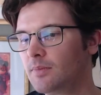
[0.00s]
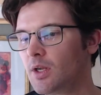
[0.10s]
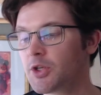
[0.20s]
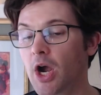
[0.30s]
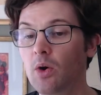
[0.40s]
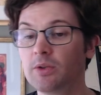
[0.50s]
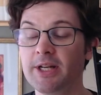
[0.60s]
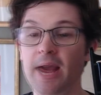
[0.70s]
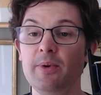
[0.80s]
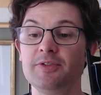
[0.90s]
So
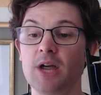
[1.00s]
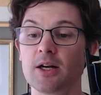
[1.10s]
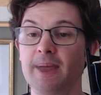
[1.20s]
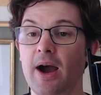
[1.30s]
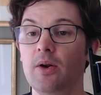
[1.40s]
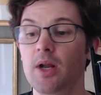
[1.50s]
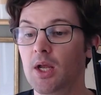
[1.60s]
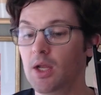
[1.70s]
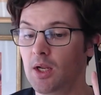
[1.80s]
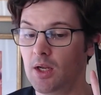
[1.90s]
today we've talked about
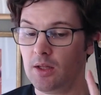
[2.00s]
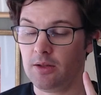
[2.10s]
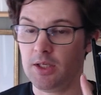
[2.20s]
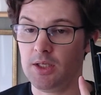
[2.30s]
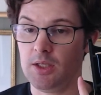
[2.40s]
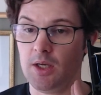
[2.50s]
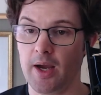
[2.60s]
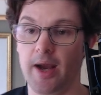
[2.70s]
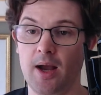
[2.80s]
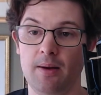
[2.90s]
the
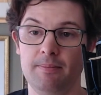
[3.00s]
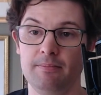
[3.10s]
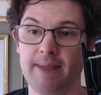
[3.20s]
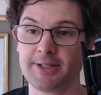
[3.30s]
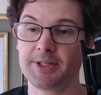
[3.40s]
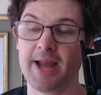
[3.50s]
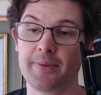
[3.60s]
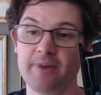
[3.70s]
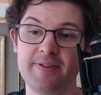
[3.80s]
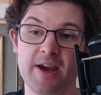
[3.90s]
Magic the
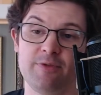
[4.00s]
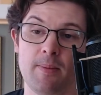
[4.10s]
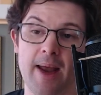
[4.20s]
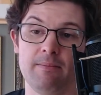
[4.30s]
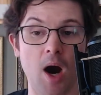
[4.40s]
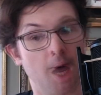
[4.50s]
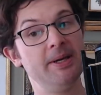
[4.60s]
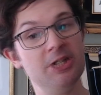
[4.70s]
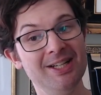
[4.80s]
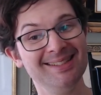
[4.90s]
Gathering fan format
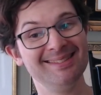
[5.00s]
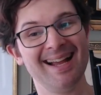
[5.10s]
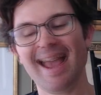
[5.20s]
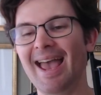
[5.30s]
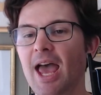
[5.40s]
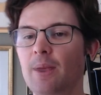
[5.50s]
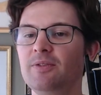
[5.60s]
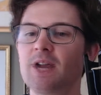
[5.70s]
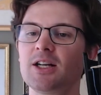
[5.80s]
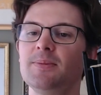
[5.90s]
RPG, and
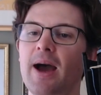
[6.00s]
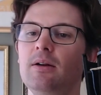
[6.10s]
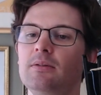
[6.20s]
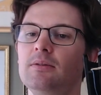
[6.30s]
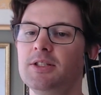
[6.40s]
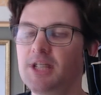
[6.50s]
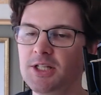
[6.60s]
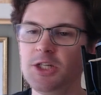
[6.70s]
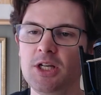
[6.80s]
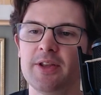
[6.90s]
we've talked about a
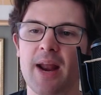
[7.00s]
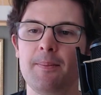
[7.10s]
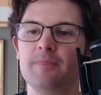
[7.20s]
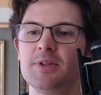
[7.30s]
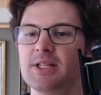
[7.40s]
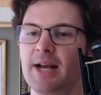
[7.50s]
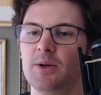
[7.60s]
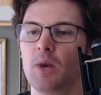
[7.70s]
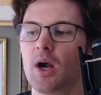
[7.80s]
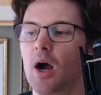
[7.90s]
TCG that I'm deciding to
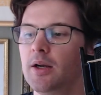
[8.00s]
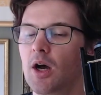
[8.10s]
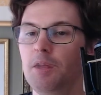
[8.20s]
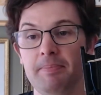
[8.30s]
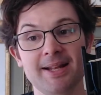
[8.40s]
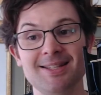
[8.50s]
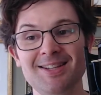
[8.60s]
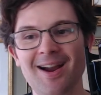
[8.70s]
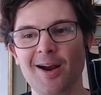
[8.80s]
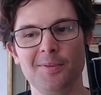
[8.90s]
work on called Pets in the
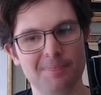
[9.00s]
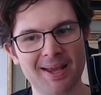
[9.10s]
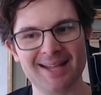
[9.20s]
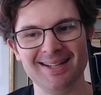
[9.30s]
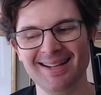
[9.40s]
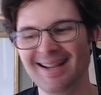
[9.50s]
Yard, Pity.